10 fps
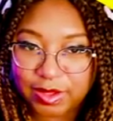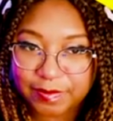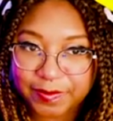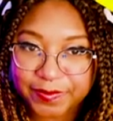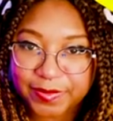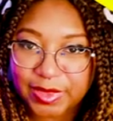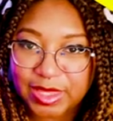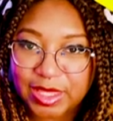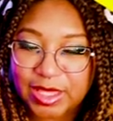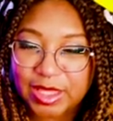what?
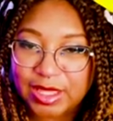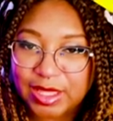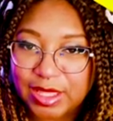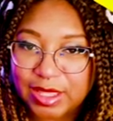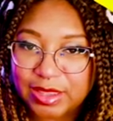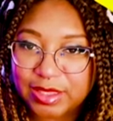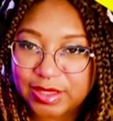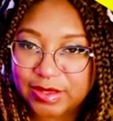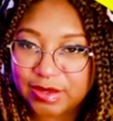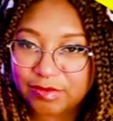
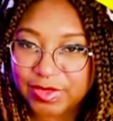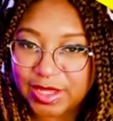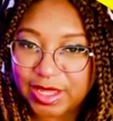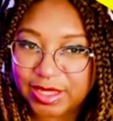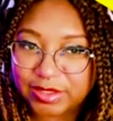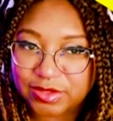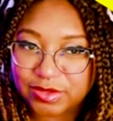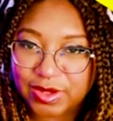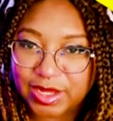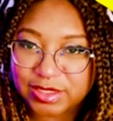This is something I
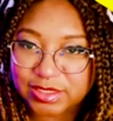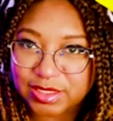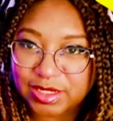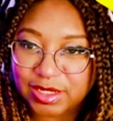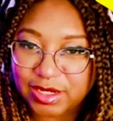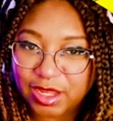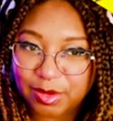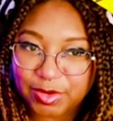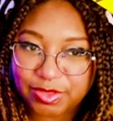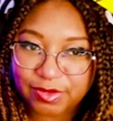do actually need
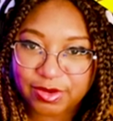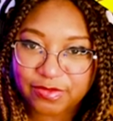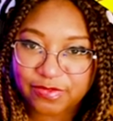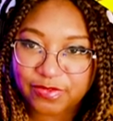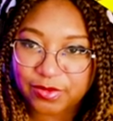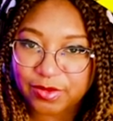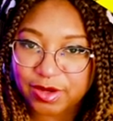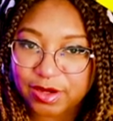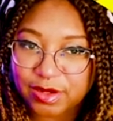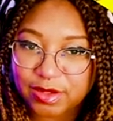hammer throw
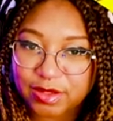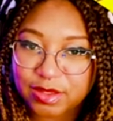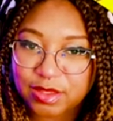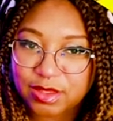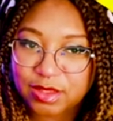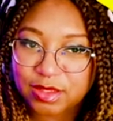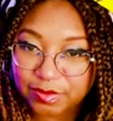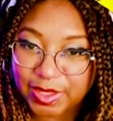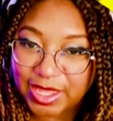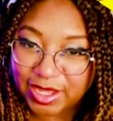for. So
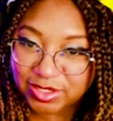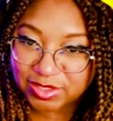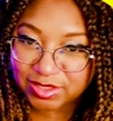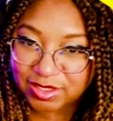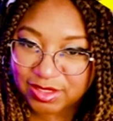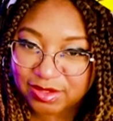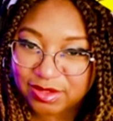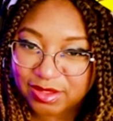I'm actually